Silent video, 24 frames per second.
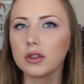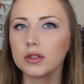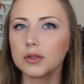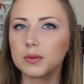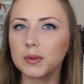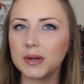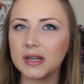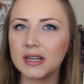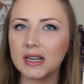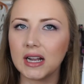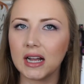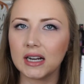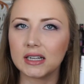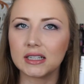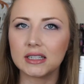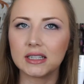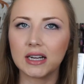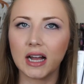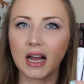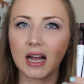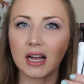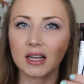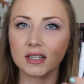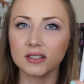
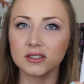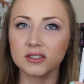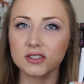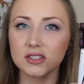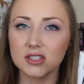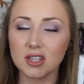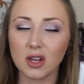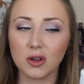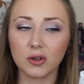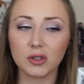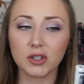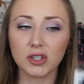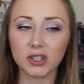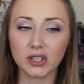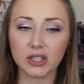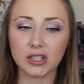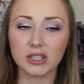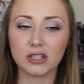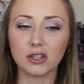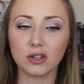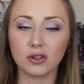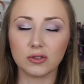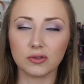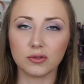$3.99. So
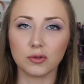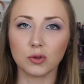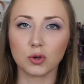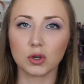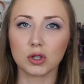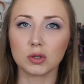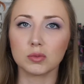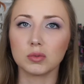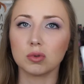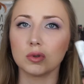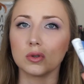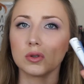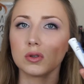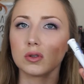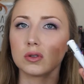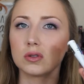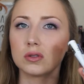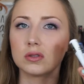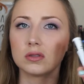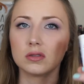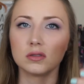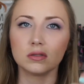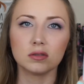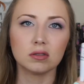good, affordable.
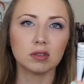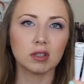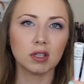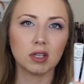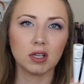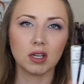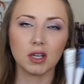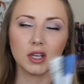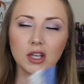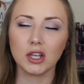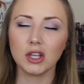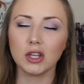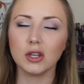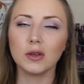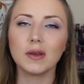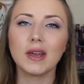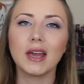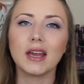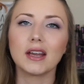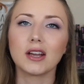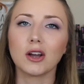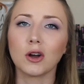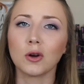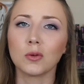You
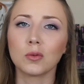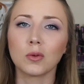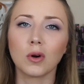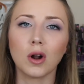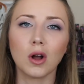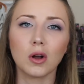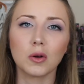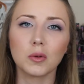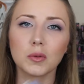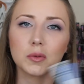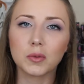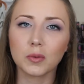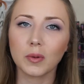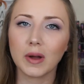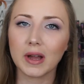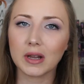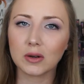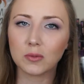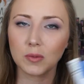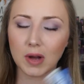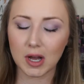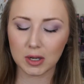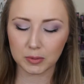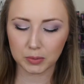can't go wrong with wet
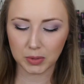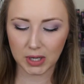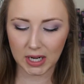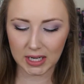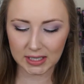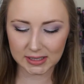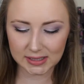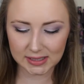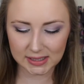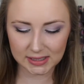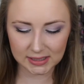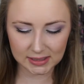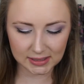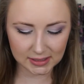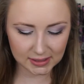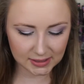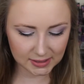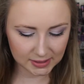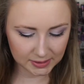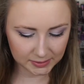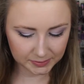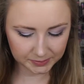and wild prices.